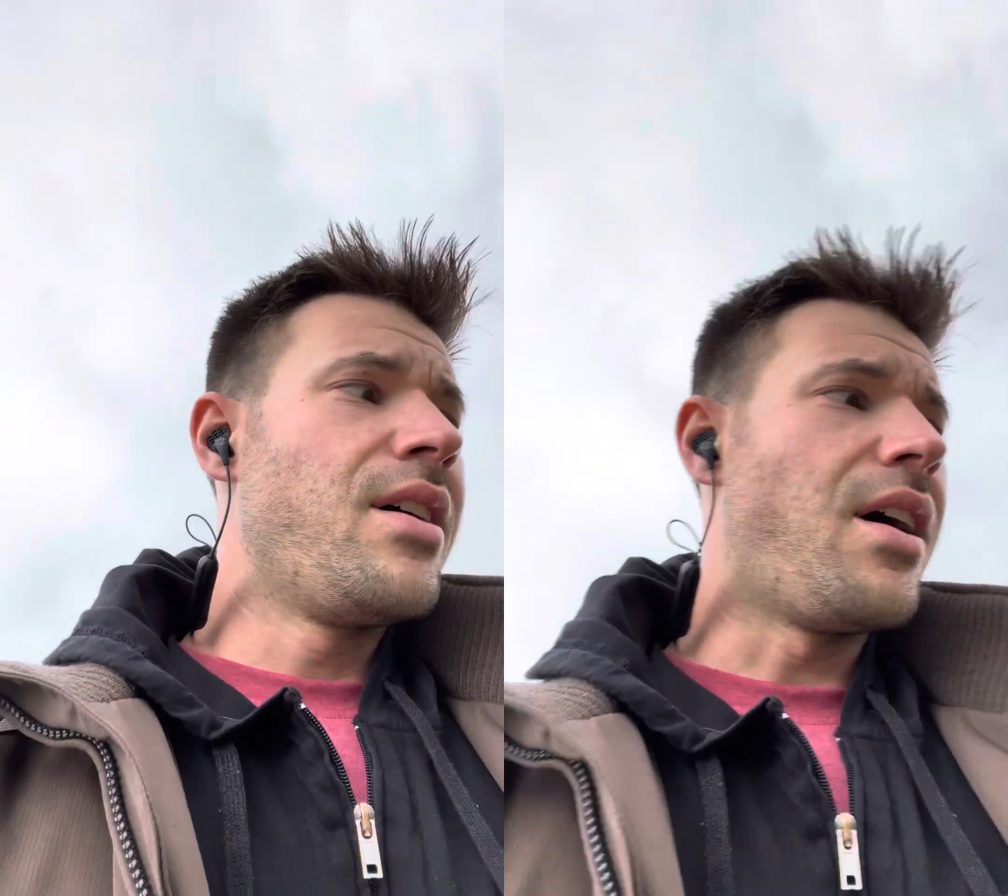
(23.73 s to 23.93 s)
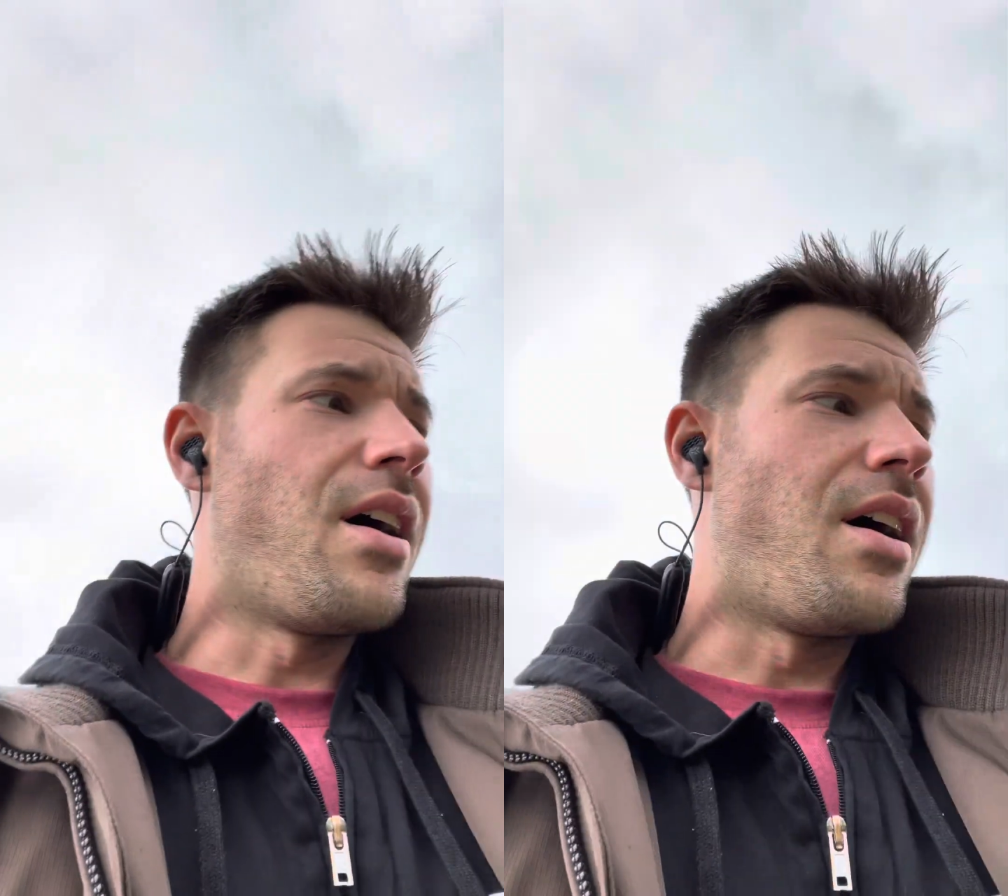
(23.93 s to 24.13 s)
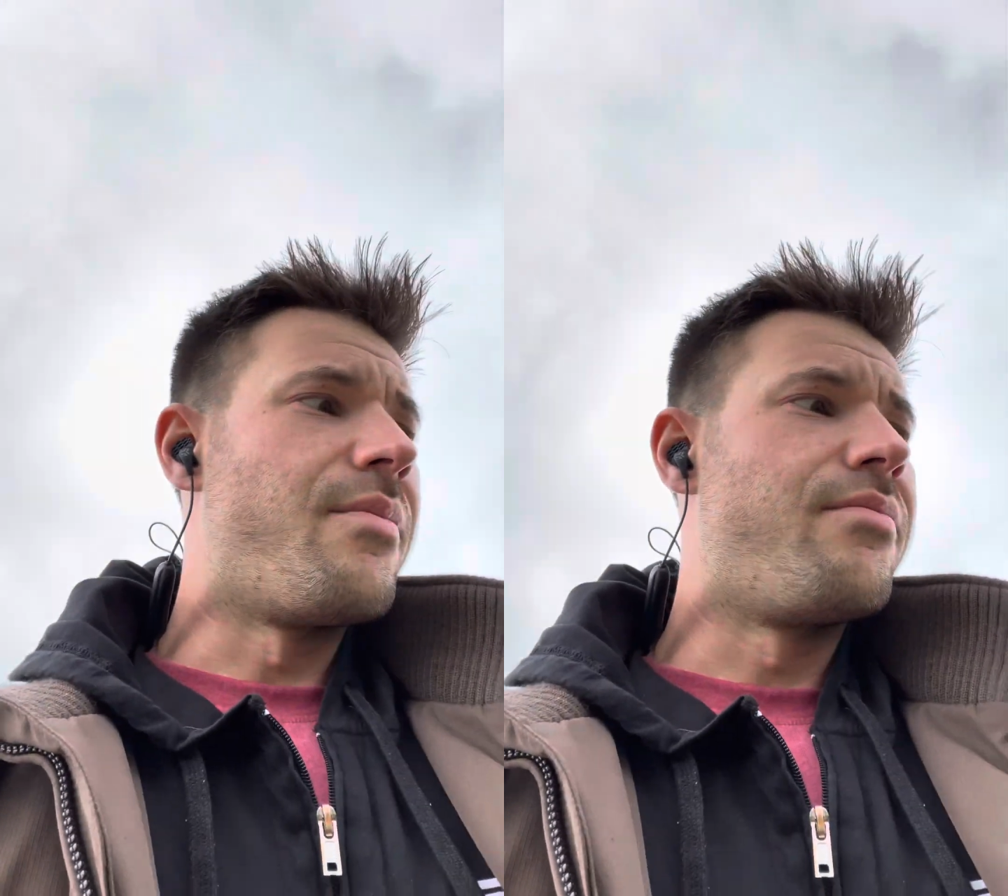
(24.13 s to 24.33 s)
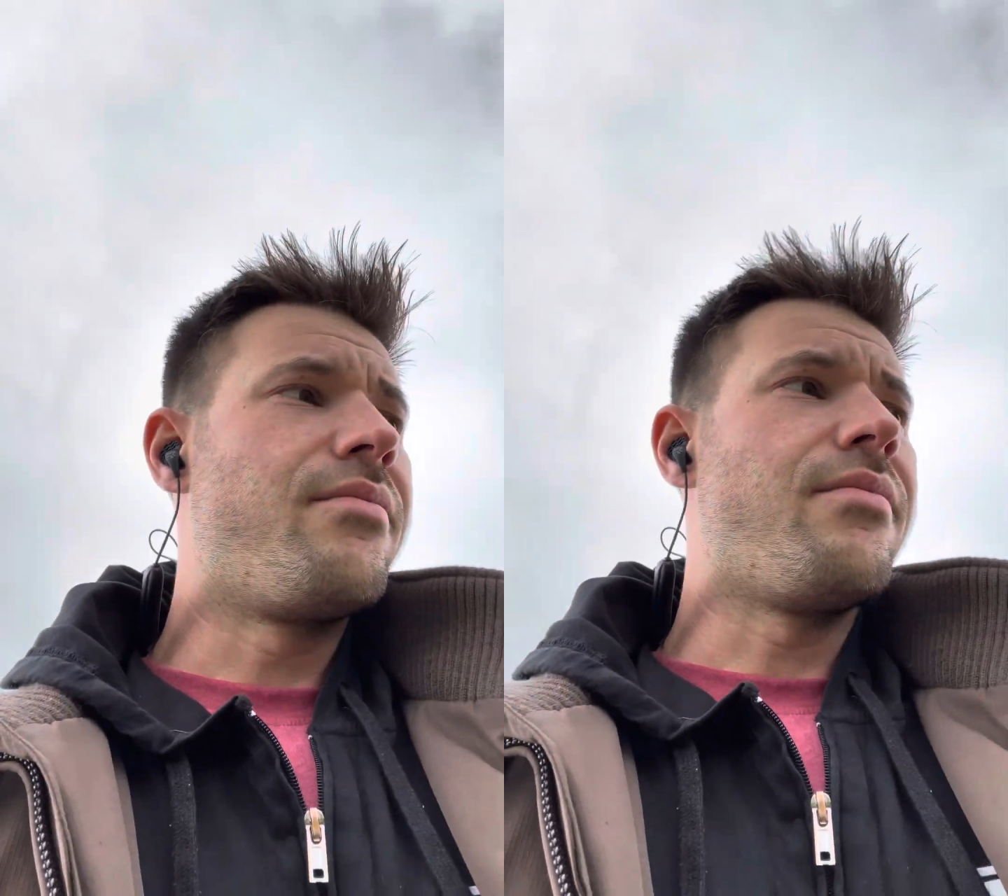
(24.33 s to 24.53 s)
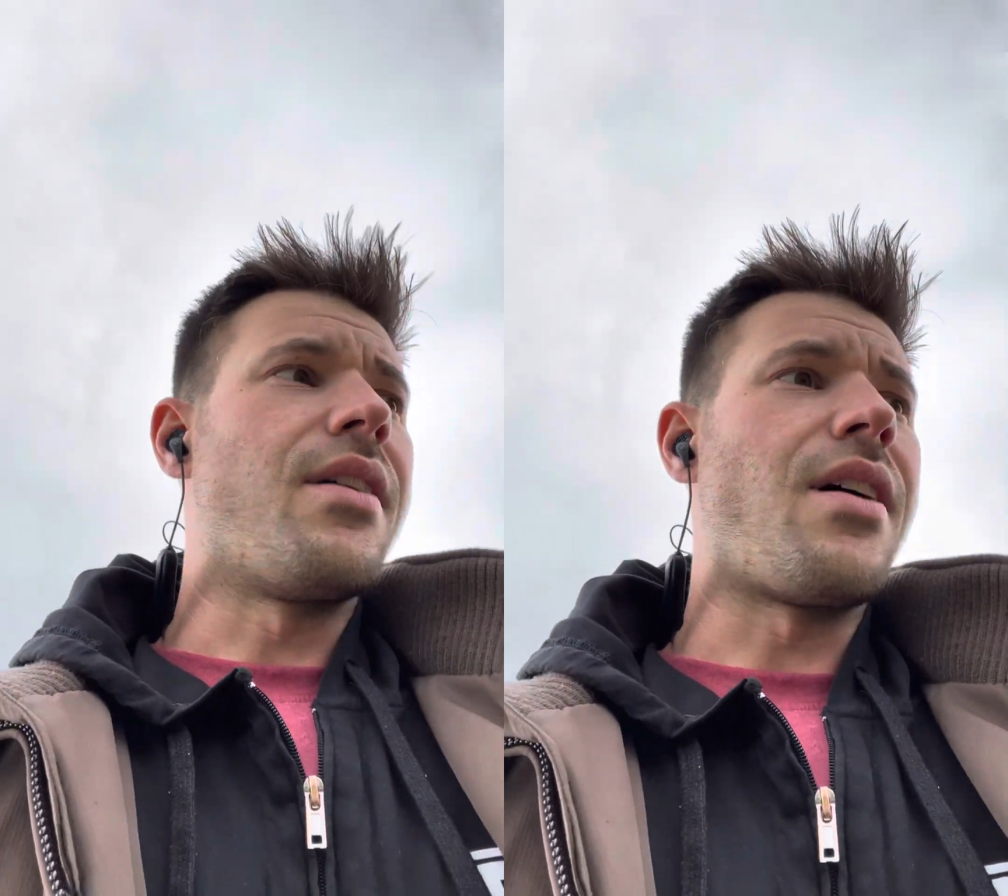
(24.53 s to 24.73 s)
A
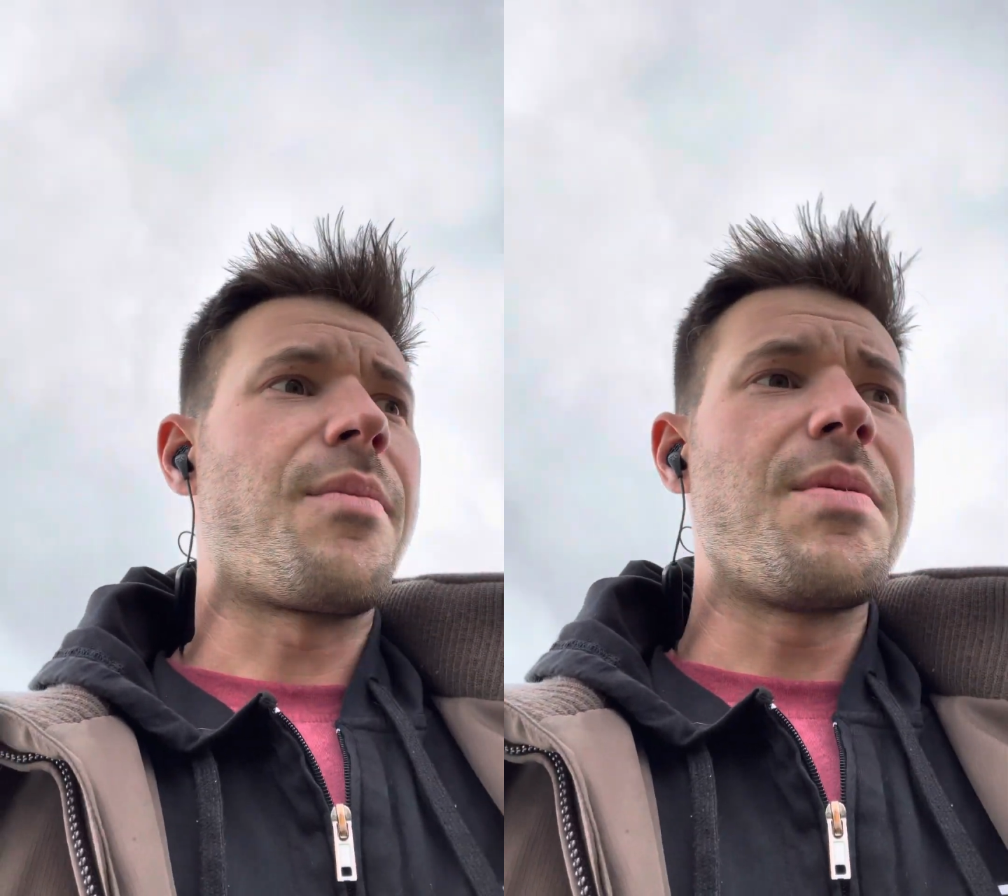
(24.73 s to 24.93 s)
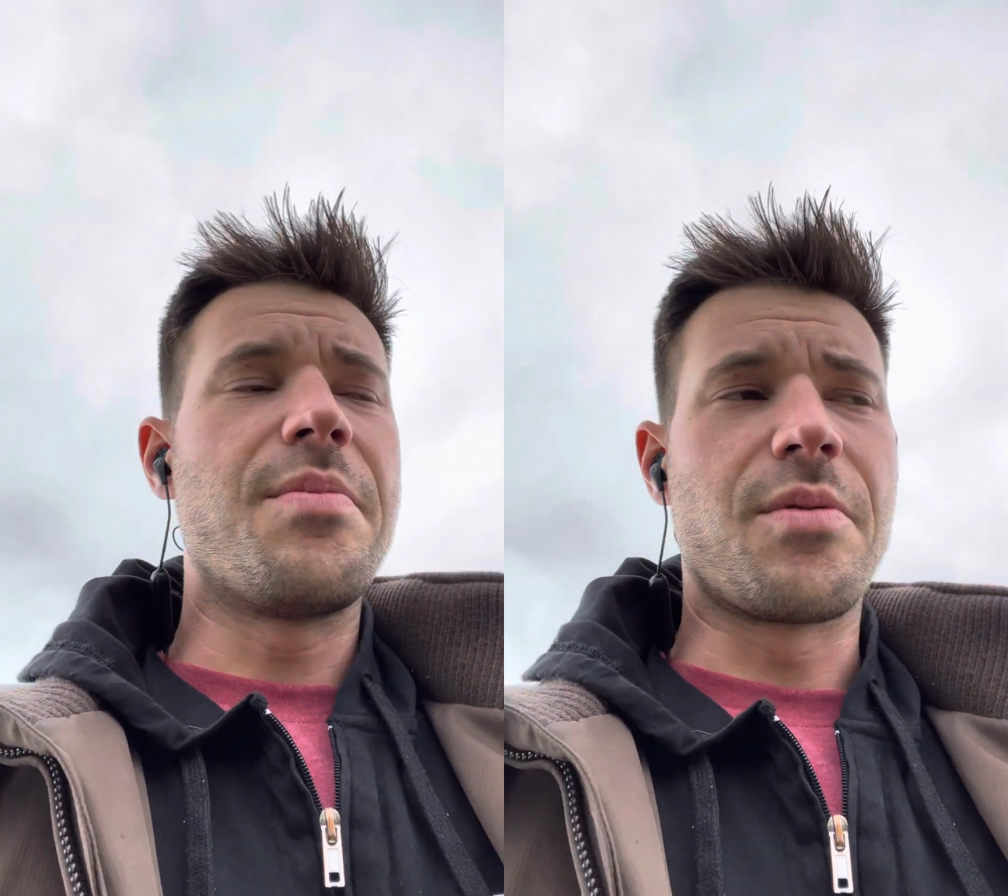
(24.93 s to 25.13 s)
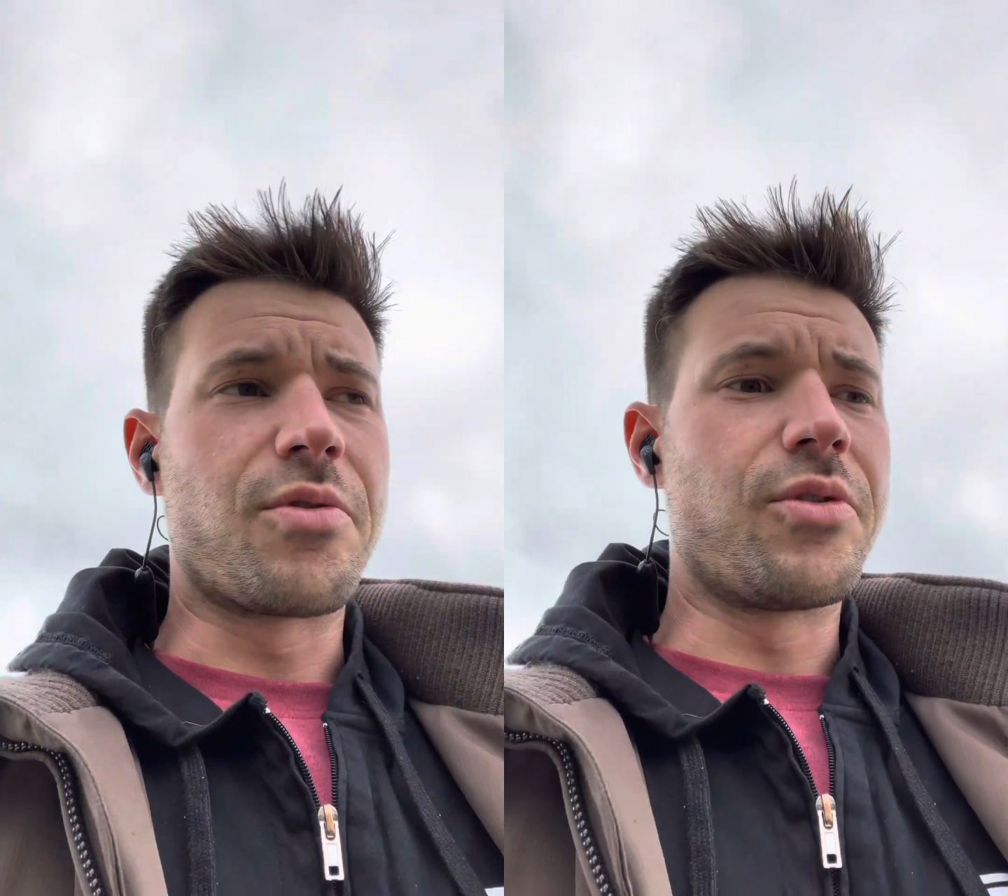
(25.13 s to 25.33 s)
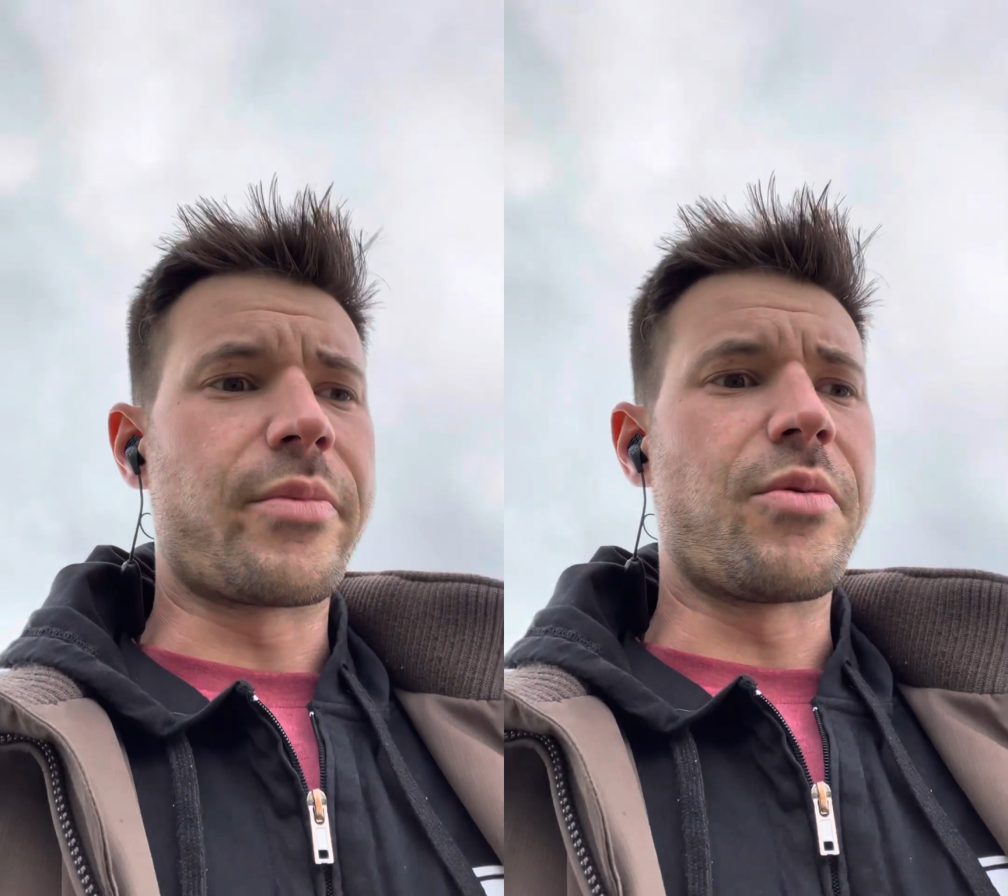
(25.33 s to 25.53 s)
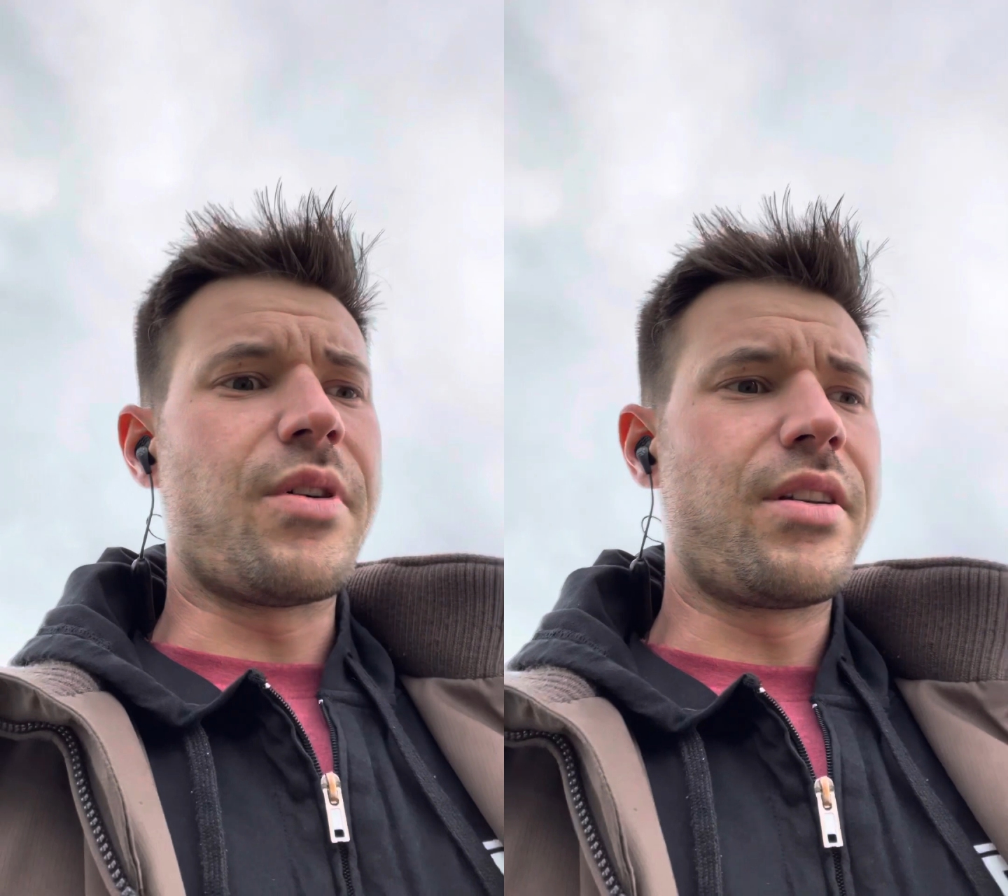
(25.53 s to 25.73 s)
lot of people, rule
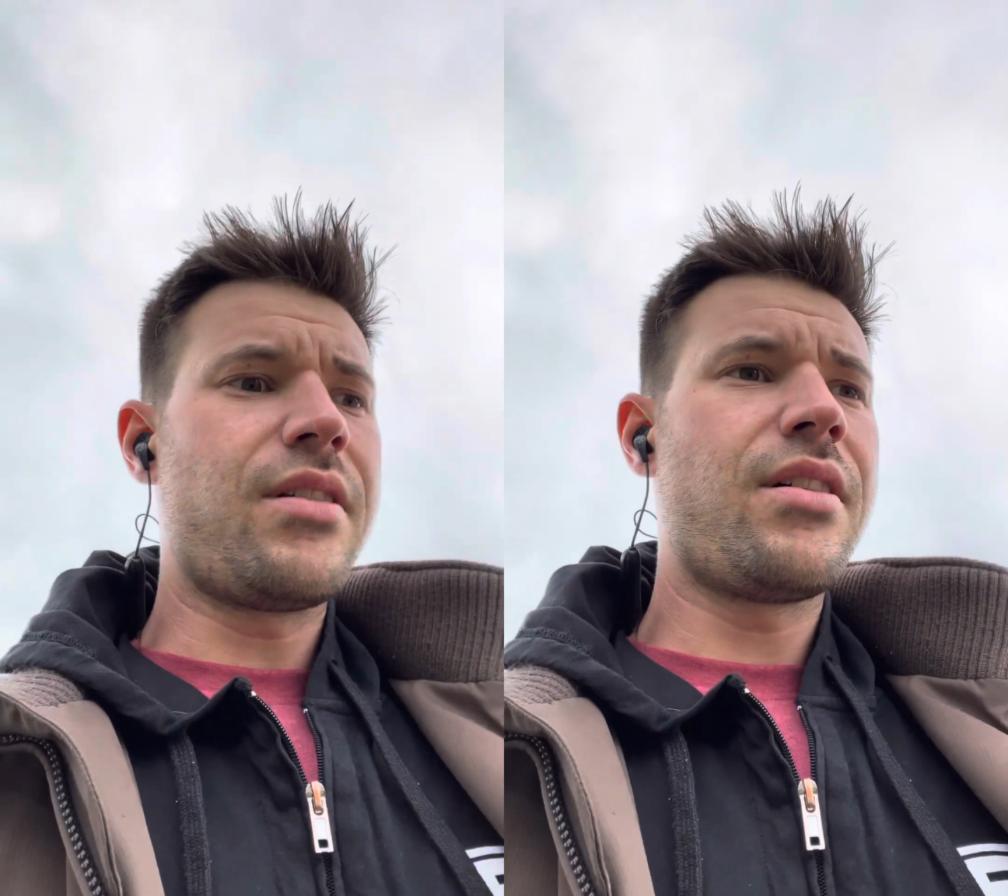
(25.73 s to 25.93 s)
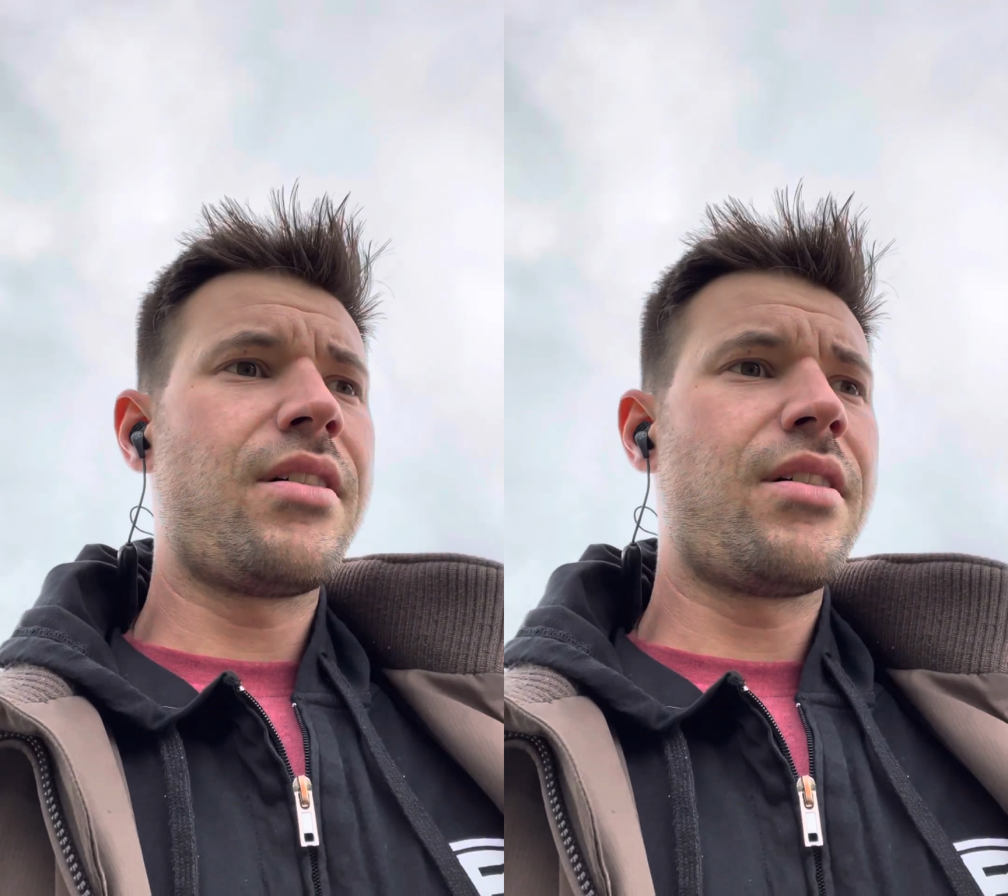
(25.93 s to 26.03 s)
number one,